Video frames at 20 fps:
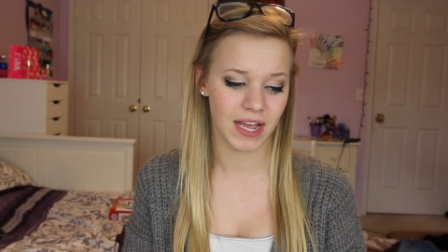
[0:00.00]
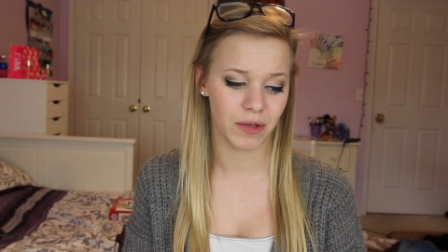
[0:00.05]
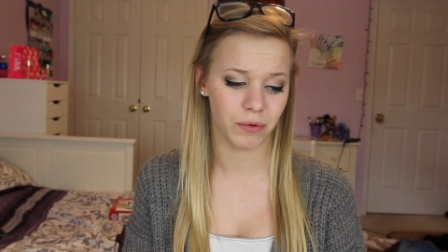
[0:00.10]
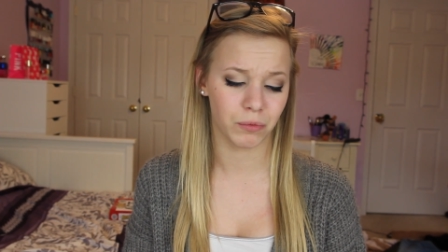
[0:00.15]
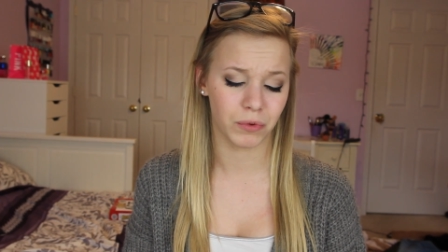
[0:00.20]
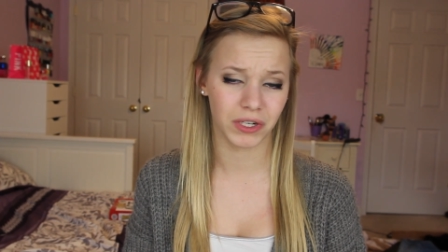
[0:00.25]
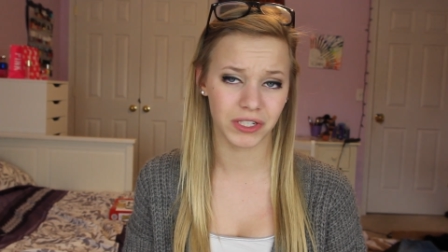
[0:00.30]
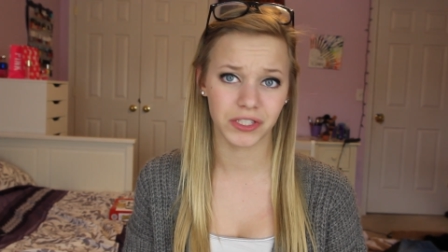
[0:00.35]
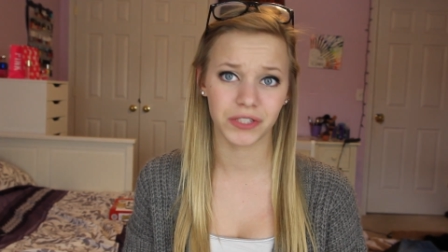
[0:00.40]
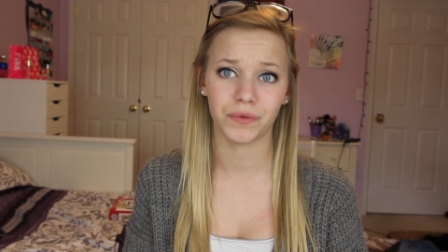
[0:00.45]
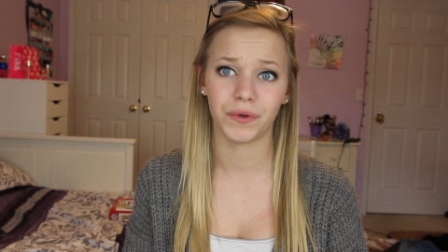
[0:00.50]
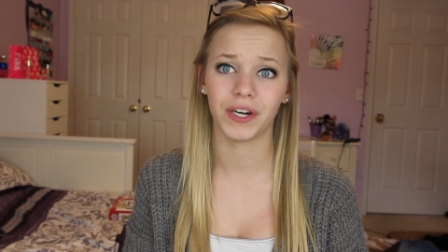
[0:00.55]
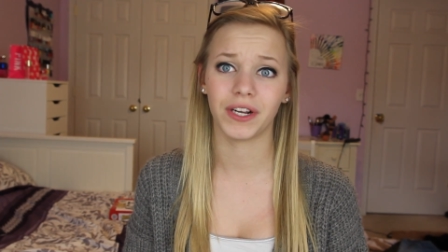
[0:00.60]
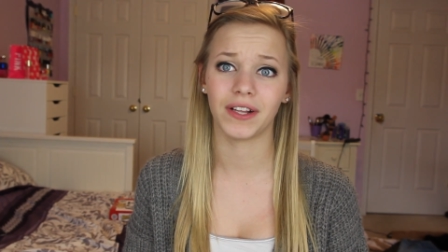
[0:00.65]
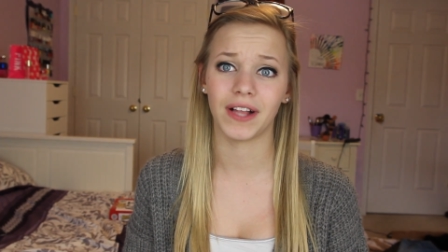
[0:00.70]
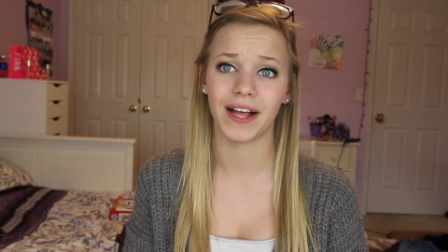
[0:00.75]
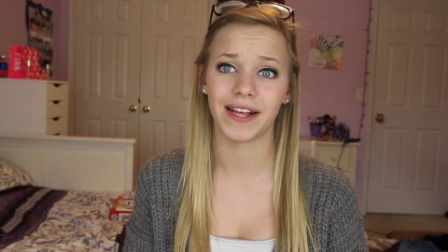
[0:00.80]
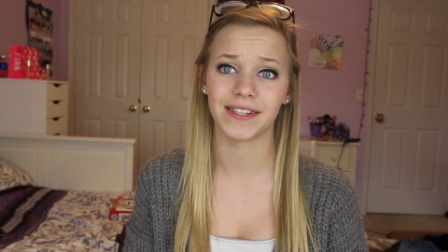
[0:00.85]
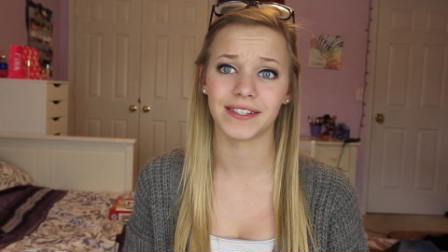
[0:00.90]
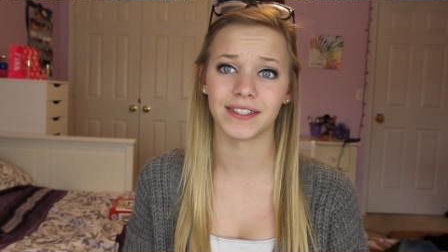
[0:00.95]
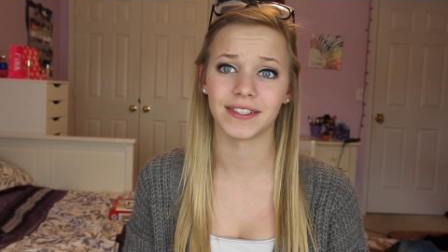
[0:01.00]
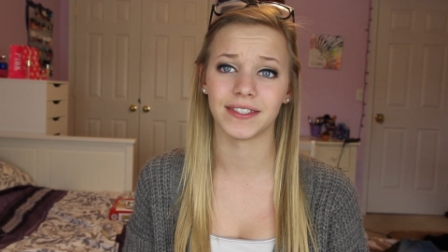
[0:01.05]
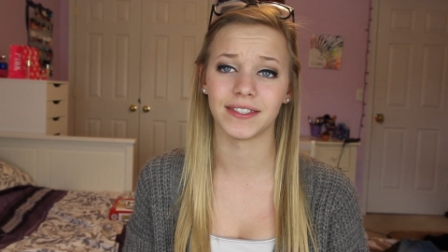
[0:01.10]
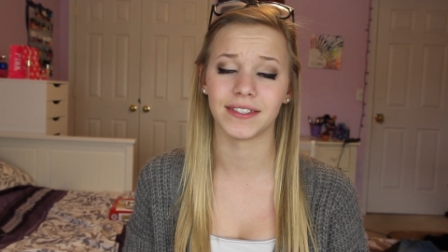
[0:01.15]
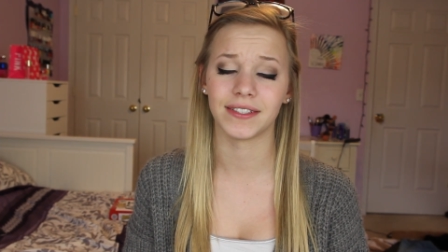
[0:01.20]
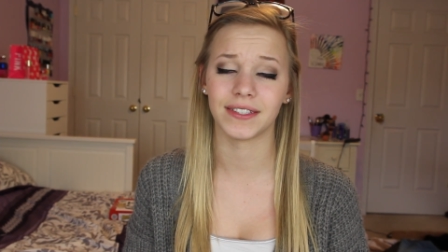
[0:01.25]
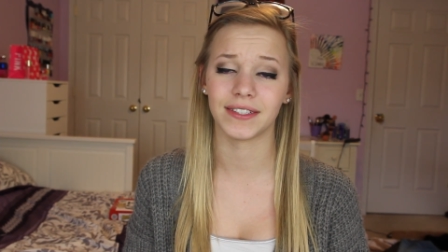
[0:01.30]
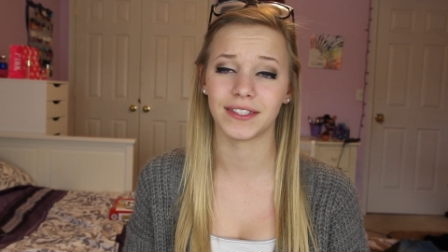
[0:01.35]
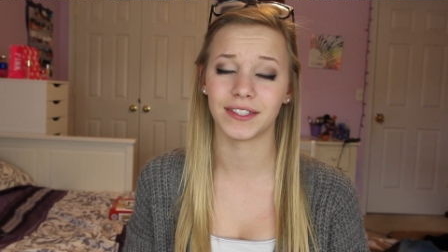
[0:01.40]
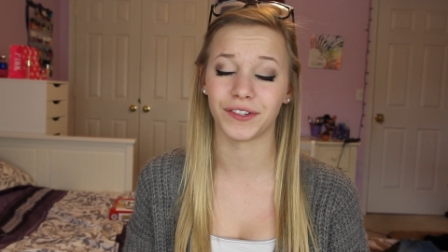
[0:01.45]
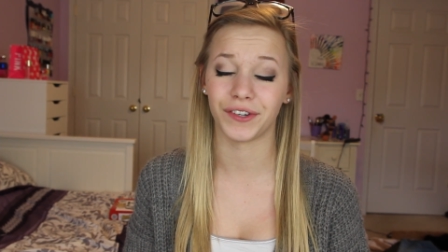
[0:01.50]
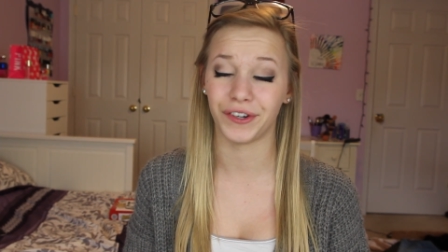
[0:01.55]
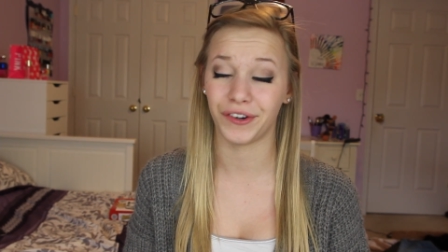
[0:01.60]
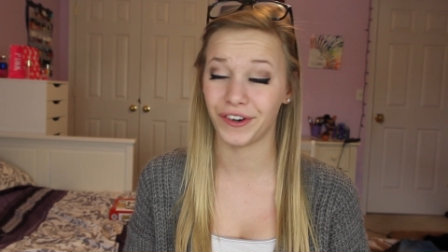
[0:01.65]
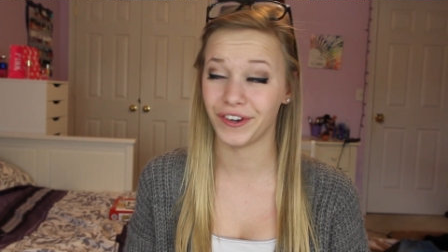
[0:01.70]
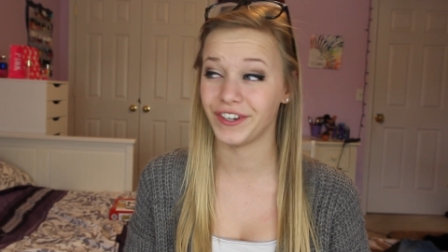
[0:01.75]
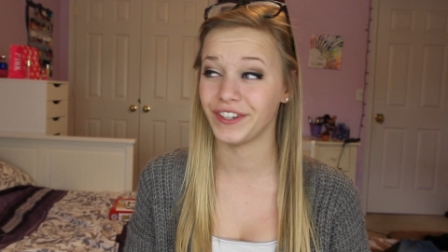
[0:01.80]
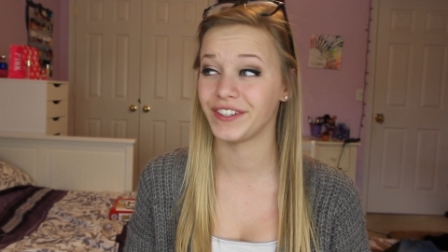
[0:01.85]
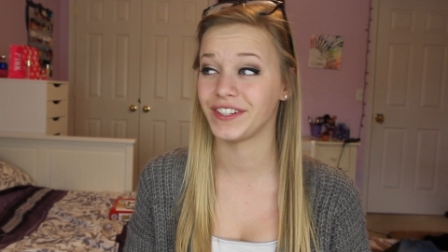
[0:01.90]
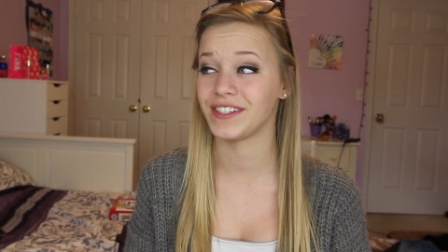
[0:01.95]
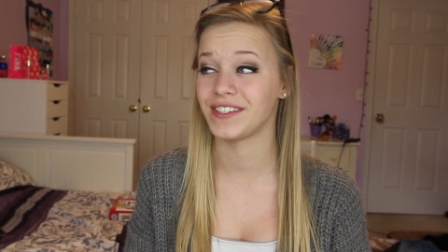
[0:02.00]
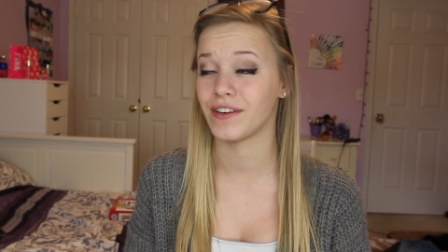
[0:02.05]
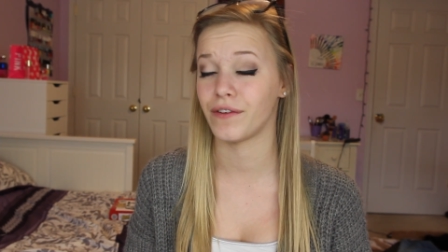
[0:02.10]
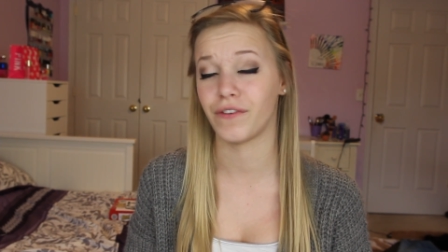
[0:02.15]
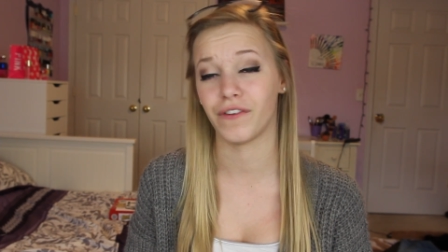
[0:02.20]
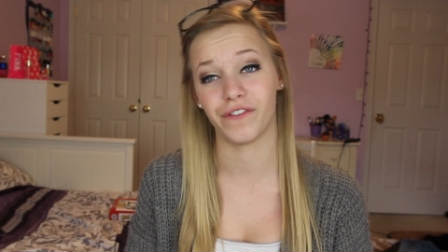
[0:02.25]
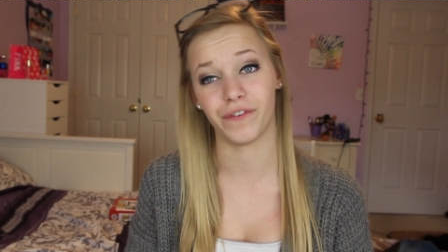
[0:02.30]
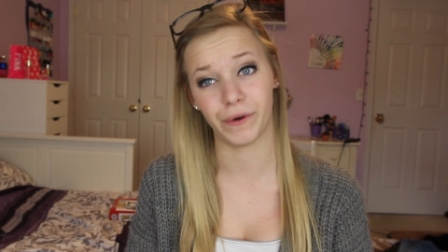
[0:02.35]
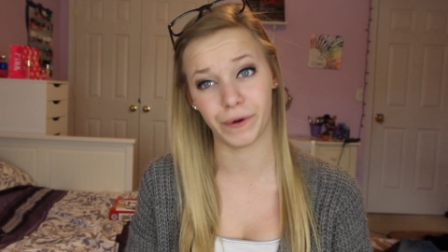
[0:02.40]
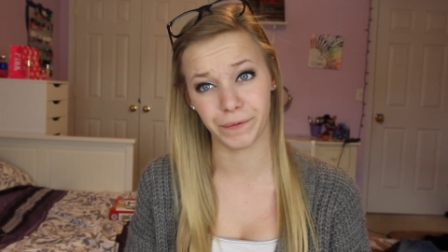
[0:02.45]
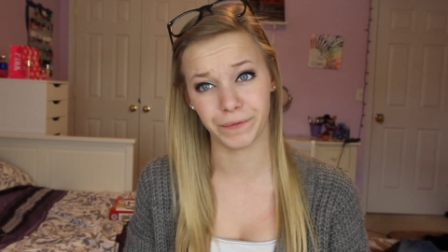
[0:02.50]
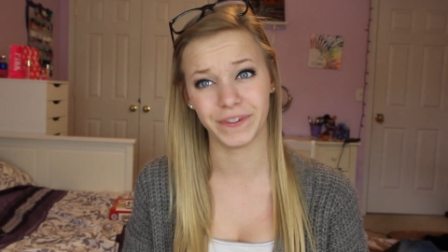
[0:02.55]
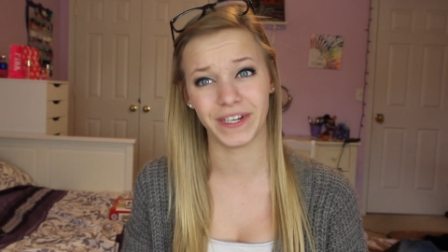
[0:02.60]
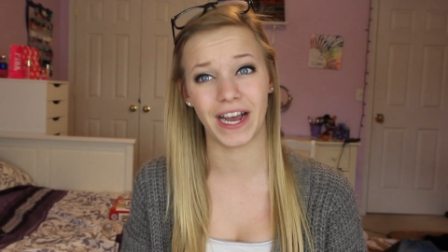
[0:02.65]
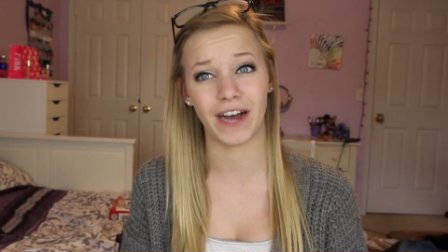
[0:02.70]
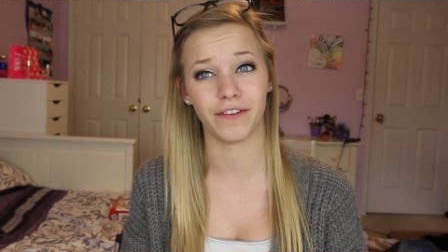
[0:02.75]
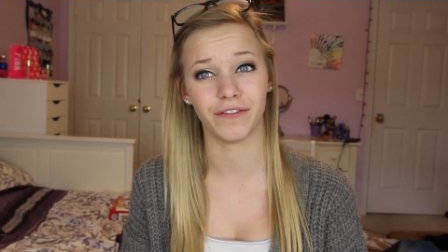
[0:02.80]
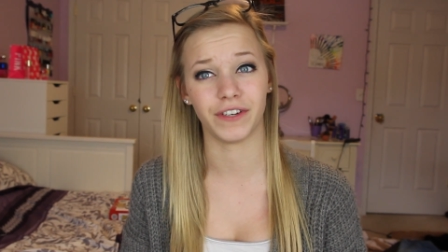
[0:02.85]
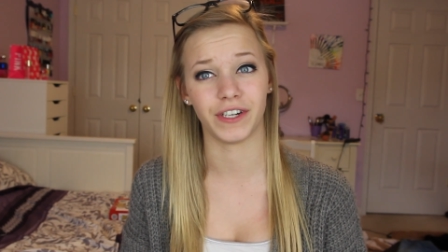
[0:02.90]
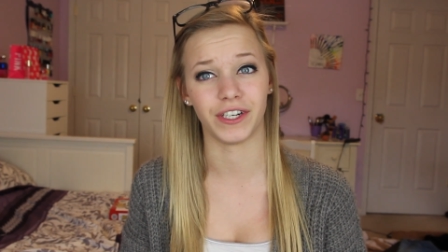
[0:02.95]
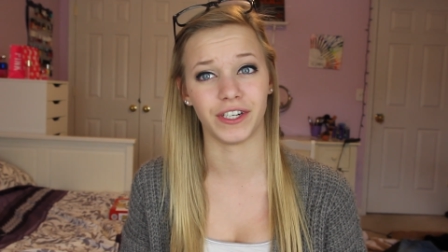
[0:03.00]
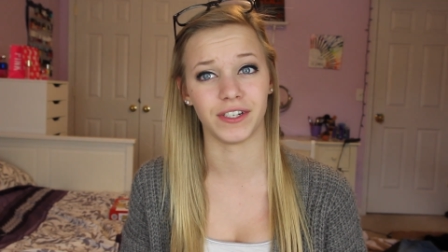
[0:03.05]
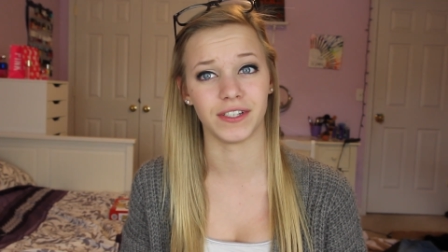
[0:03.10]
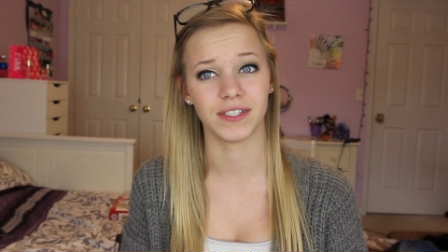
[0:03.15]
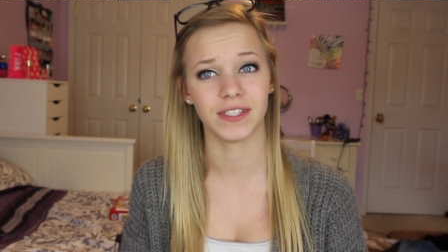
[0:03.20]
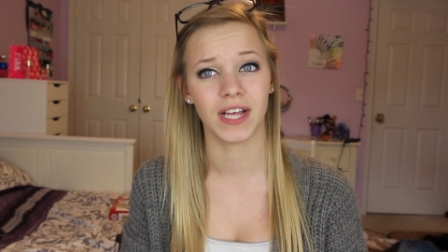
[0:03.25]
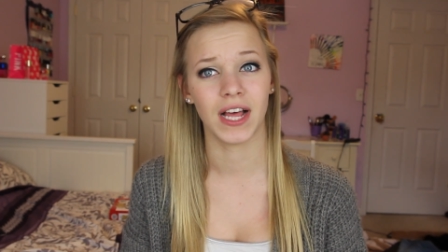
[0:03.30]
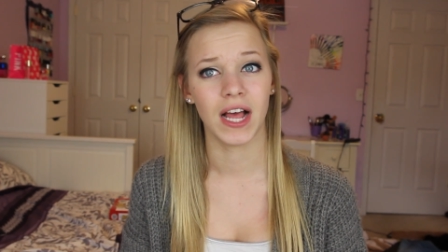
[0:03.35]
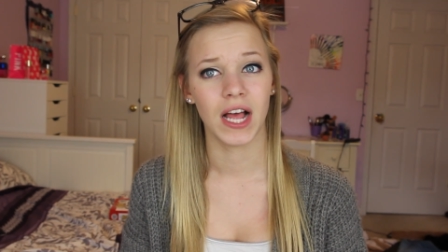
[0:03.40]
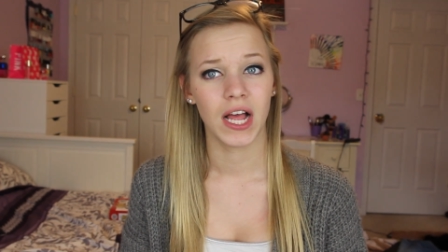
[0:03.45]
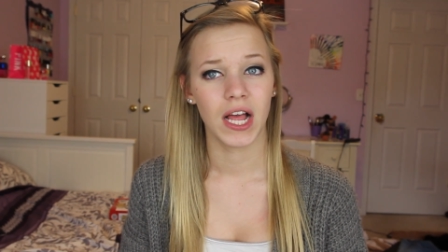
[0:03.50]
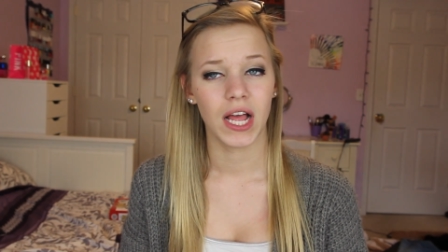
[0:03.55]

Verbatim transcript: I want to wear glasses, so I ordered these off of Urban Outfitters